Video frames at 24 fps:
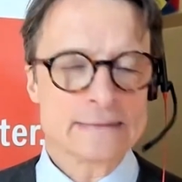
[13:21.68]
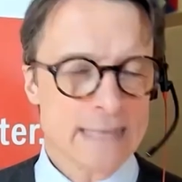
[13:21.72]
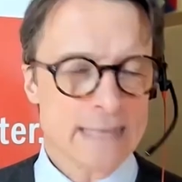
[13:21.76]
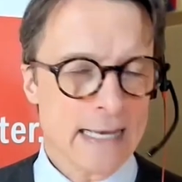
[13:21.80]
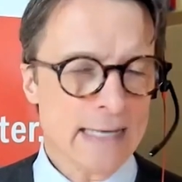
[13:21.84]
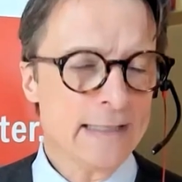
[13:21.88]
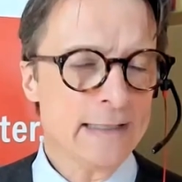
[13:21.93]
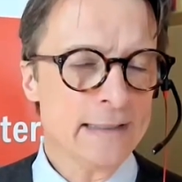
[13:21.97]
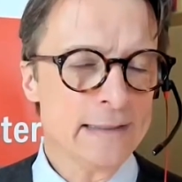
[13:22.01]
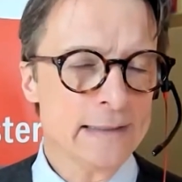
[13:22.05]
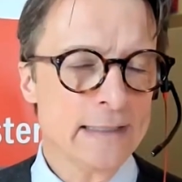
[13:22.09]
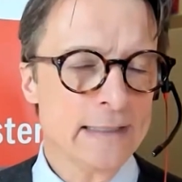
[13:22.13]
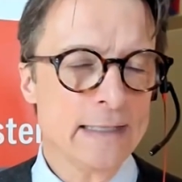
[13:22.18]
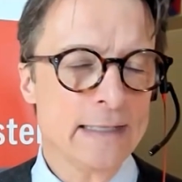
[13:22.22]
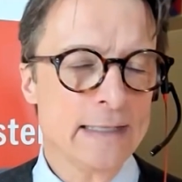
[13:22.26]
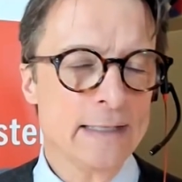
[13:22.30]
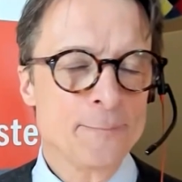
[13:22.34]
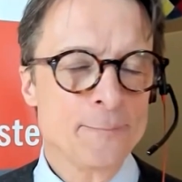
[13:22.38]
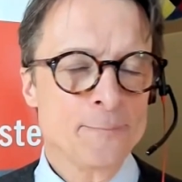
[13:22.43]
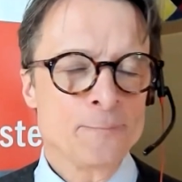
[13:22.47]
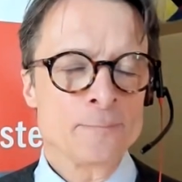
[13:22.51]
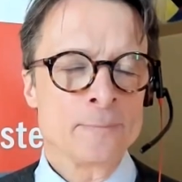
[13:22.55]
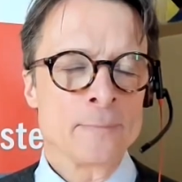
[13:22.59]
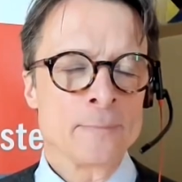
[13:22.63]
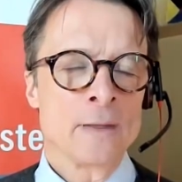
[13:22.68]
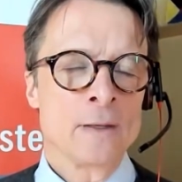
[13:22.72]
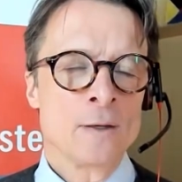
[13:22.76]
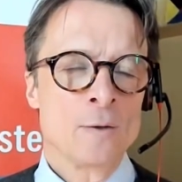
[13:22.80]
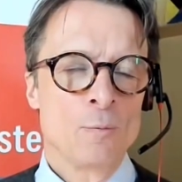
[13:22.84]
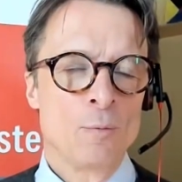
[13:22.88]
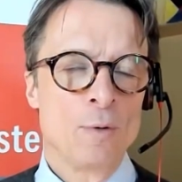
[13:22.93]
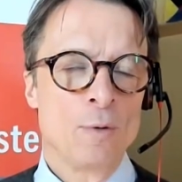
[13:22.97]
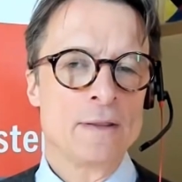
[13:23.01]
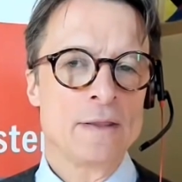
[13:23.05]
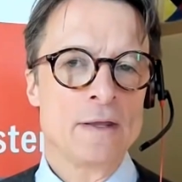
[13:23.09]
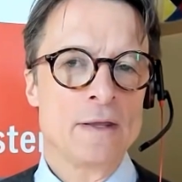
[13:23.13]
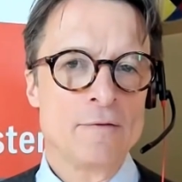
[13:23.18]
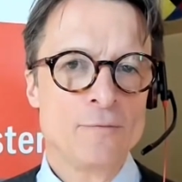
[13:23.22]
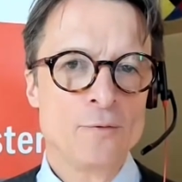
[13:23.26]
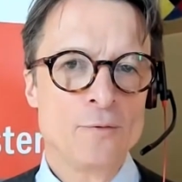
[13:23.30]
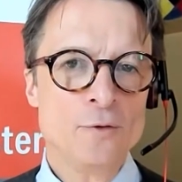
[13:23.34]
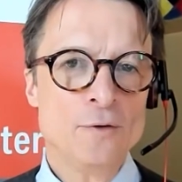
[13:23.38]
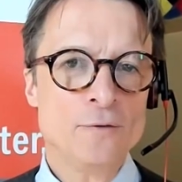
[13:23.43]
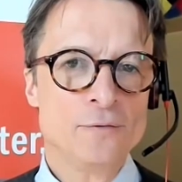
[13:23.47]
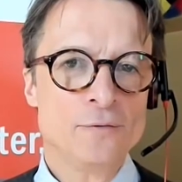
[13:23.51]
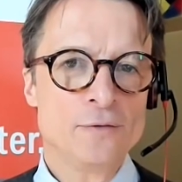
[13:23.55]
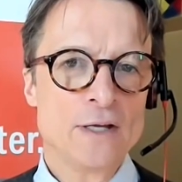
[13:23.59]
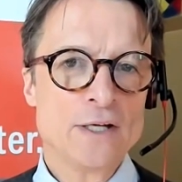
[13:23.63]
Secondly, with a
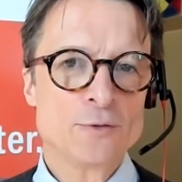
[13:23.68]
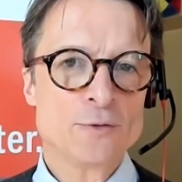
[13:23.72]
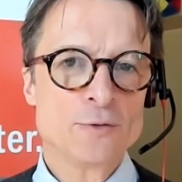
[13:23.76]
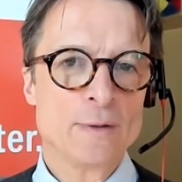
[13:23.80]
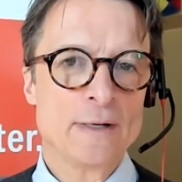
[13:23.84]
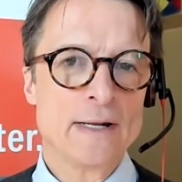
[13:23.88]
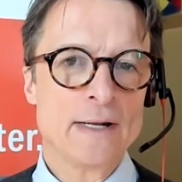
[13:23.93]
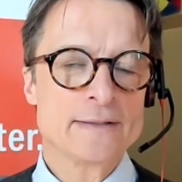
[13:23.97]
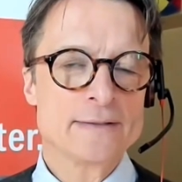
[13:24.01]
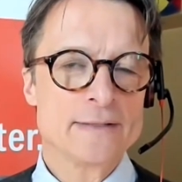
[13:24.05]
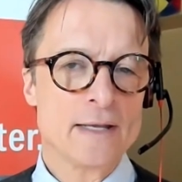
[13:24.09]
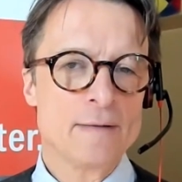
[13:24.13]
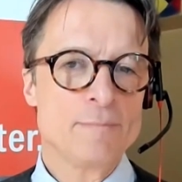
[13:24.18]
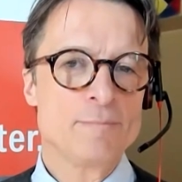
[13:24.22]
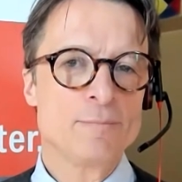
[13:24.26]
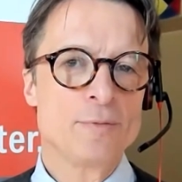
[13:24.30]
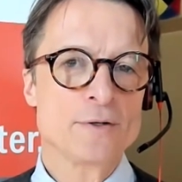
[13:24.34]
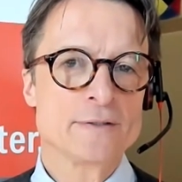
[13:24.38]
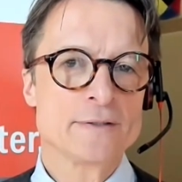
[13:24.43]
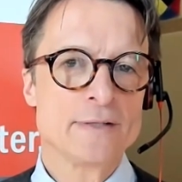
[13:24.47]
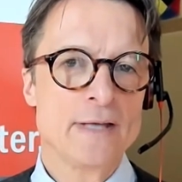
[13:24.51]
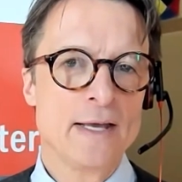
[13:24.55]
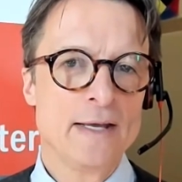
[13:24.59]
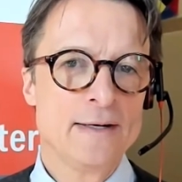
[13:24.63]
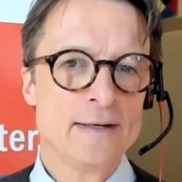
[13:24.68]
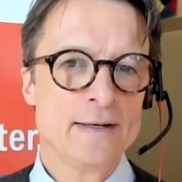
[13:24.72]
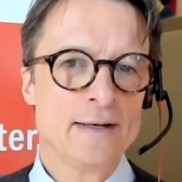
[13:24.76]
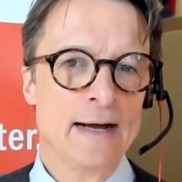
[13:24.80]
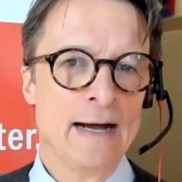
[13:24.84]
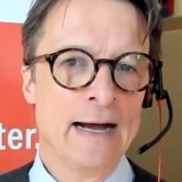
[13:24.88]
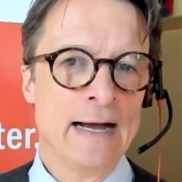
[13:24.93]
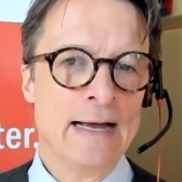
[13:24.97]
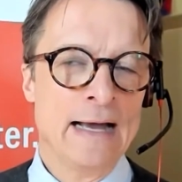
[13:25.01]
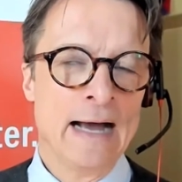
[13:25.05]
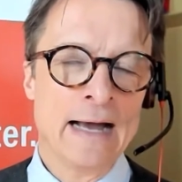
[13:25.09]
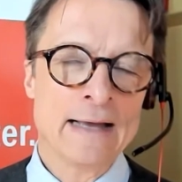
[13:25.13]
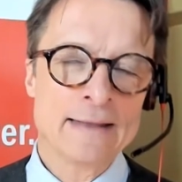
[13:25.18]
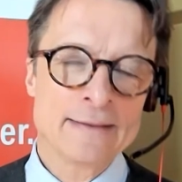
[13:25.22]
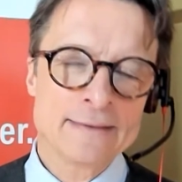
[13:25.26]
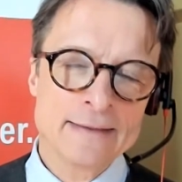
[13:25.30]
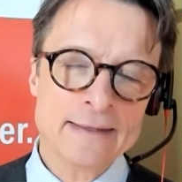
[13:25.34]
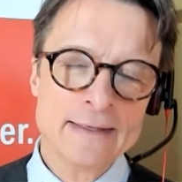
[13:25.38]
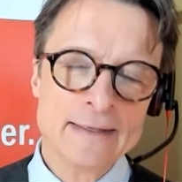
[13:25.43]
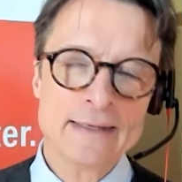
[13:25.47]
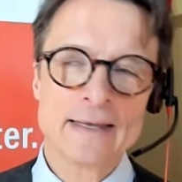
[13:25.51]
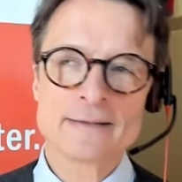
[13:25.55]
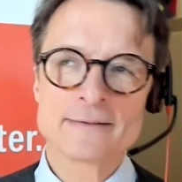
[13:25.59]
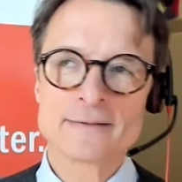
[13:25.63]
food inflation rate at 10%, I, I
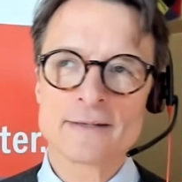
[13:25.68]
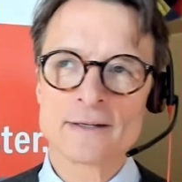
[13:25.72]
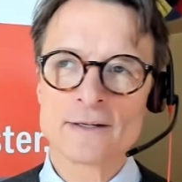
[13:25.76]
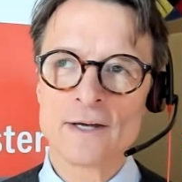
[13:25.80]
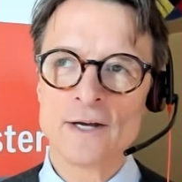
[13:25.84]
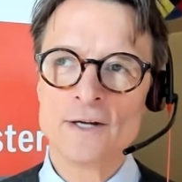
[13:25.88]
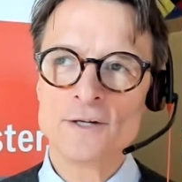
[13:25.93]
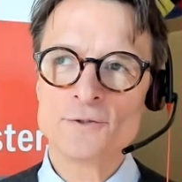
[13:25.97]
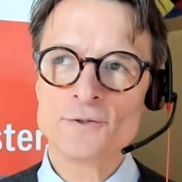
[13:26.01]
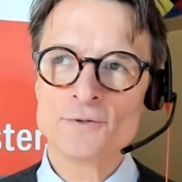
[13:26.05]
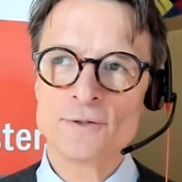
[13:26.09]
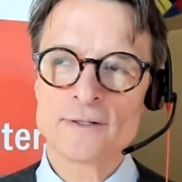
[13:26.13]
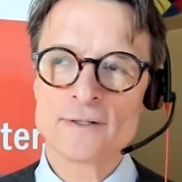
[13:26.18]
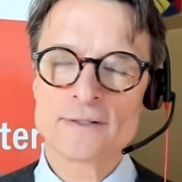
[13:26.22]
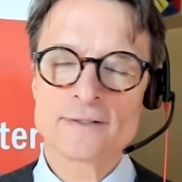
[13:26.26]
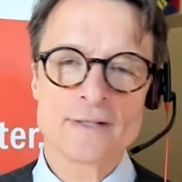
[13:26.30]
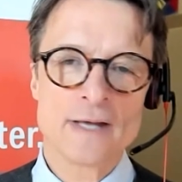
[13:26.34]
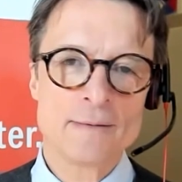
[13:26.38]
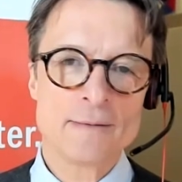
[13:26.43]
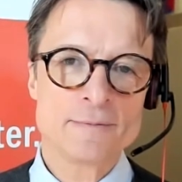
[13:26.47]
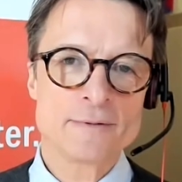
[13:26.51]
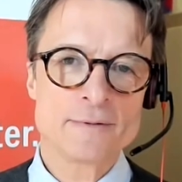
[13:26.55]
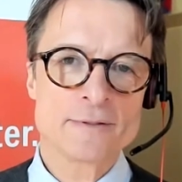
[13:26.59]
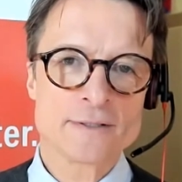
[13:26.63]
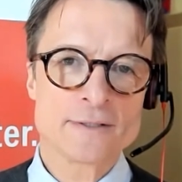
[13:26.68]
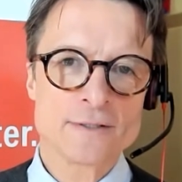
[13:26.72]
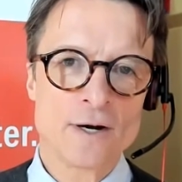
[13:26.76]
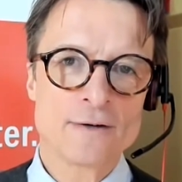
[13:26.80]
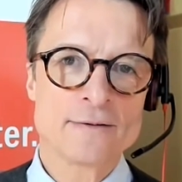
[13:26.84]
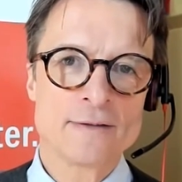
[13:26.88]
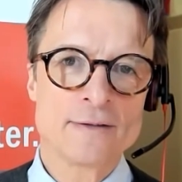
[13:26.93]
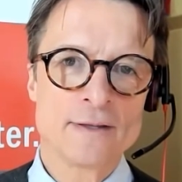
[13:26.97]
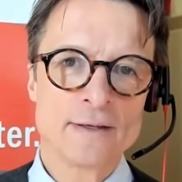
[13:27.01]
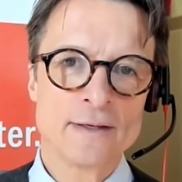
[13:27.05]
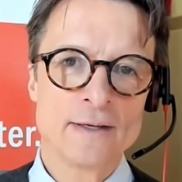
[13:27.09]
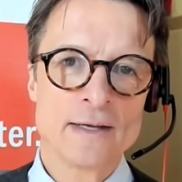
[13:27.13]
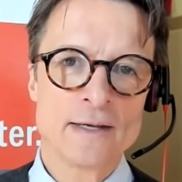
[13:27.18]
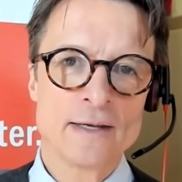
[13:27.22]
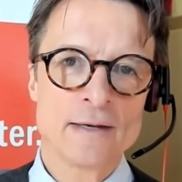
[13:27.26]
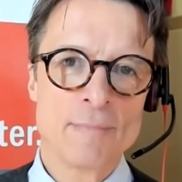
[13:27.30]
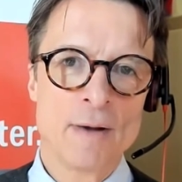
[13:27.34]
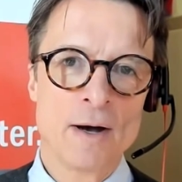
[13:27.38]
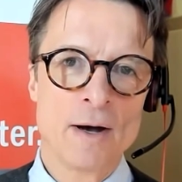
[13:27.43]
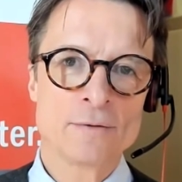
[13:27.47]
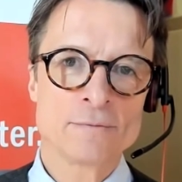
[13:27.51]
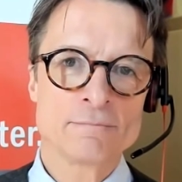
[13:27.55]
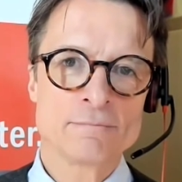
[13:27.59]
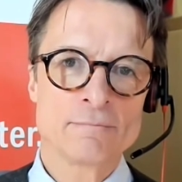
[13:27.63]
think as a country, it's time to start thinking
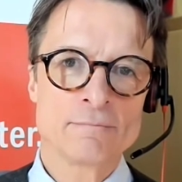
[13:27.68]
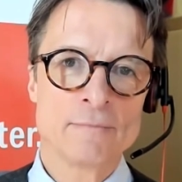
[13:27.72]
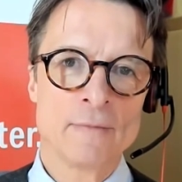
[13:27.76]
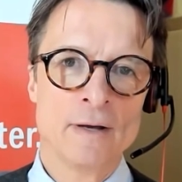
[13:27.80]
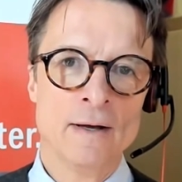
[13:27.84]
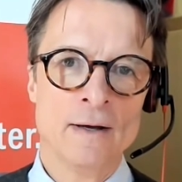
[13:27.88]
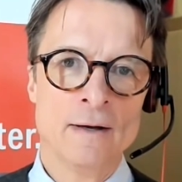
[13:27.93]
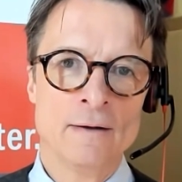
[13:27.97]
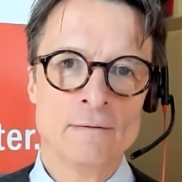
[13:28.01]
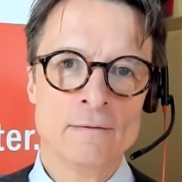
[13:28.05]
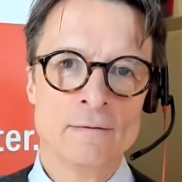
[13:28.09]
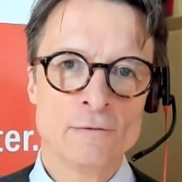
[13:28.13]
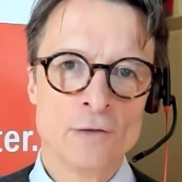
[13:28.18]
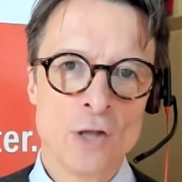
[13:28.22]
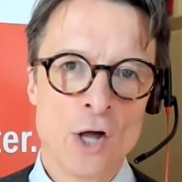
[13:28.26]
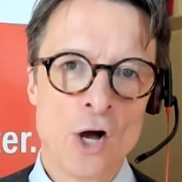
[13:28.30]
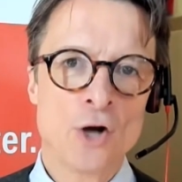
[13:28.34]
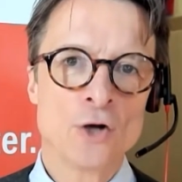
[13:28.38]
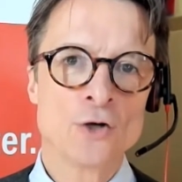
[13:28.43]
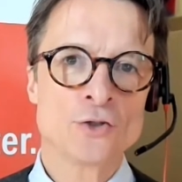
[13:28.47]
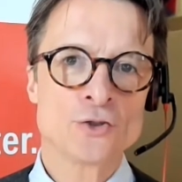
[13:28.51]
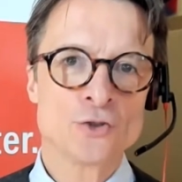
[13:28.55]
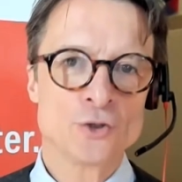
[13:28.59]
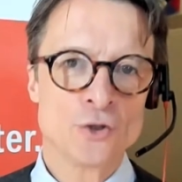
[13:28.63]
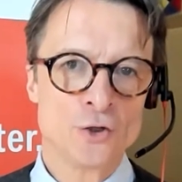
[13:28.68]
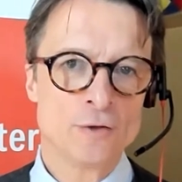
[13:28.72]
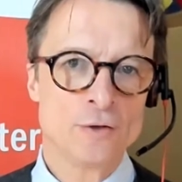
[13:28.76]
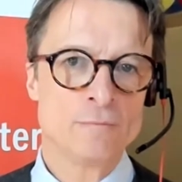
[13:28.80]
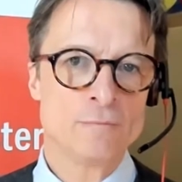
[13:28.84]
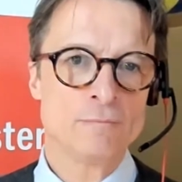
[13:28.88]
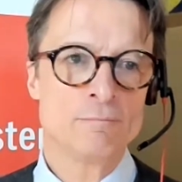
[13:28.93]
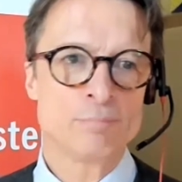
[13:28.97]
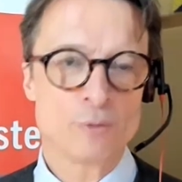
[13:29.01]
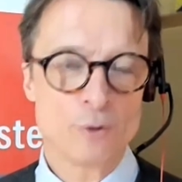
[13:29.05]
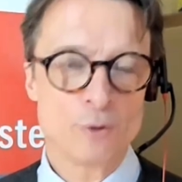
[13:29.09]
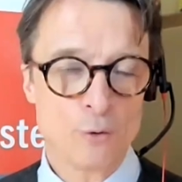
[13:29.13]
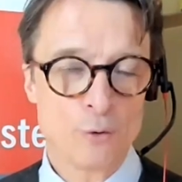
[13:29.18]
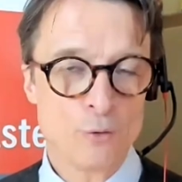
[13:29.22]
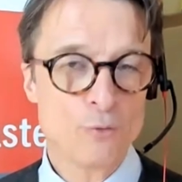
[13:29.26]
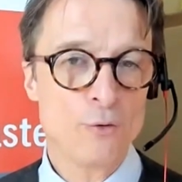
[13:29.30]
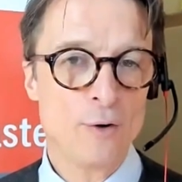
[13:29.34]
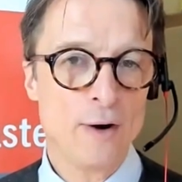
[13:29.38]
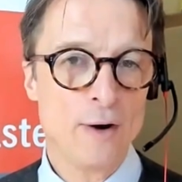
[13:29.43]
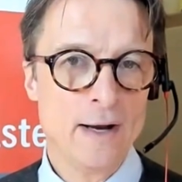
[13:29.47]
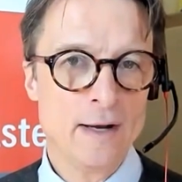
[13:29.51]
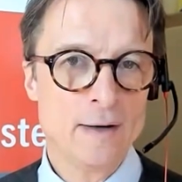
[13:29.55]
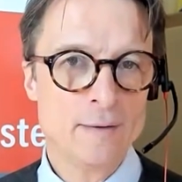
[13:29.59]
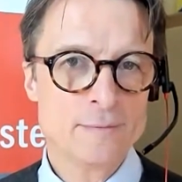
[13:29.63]
about uh, long term
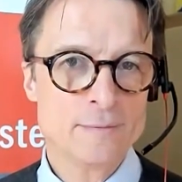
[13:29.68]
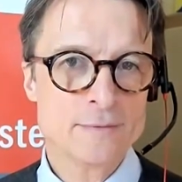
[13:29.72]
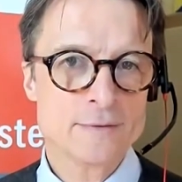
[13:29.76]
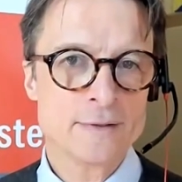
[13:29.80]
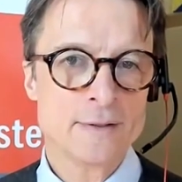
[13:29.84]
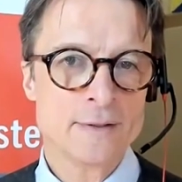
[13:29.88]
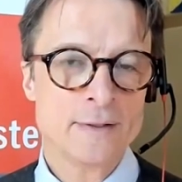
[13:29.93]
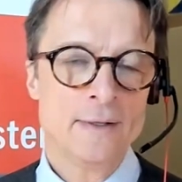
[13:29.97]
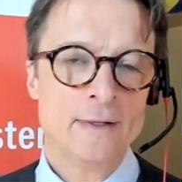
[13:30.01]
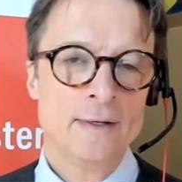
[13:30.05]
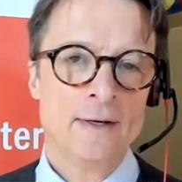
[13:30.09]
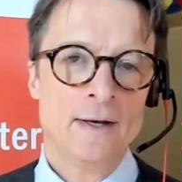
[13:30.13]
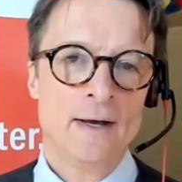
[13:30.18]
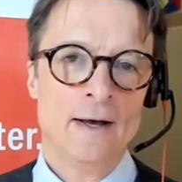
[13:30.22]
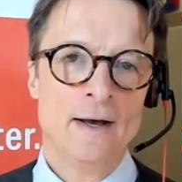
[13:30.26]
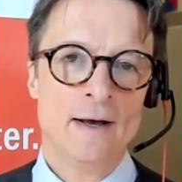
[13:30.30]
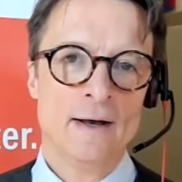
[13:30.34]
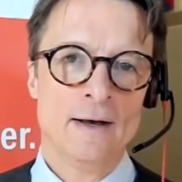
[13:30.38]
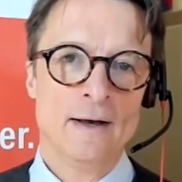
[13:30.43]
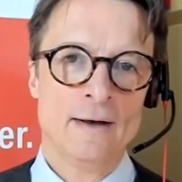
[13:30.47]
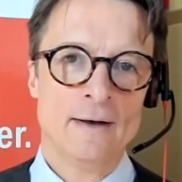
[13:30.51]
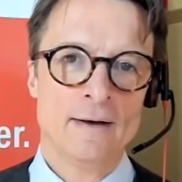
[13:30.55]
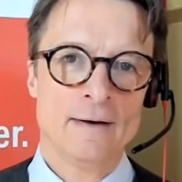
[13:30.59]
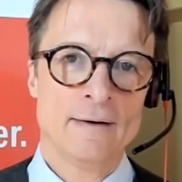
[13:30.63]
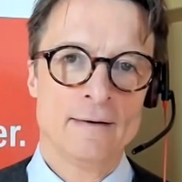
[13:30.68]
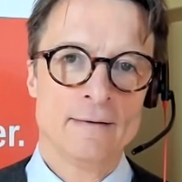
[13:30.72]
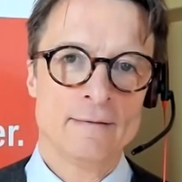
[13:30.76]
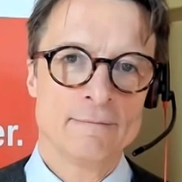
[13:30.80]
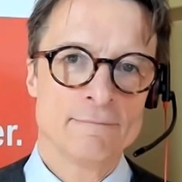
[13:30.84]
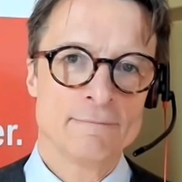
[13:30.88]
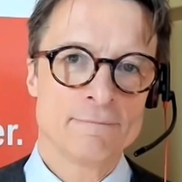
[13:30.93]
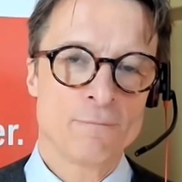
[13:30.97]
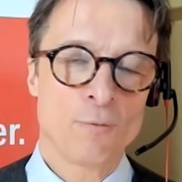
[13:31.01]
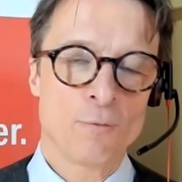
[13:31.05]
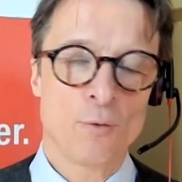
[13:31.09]
programs uh,